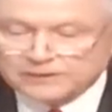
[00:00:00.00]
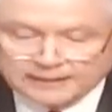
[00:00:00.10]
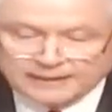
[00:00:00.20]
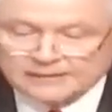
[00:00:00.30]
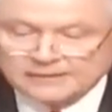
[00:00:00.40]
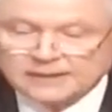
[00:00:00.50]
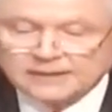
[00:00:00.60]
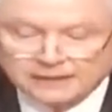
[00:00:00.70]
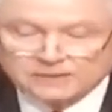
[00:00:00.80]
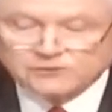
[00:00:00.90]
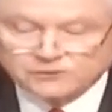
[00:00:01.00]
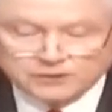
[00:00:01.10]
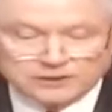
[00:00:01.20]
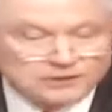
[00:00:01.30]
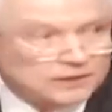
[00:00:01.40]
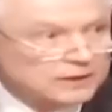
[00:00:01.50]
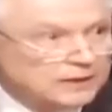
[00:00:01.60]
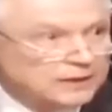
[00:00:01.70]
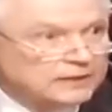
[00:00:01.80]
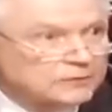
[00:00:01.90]
but that is his agenda,
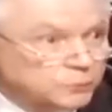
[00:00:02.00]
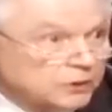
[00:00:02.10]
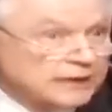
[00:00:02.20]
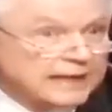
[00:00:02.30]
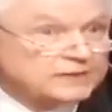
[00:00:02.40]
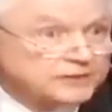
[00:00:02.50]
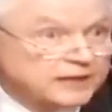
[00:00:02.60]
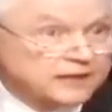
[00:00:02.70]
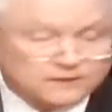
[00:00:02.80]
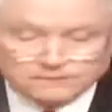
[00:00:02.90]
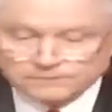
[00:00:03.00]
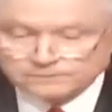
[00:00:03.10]
and it's one I share.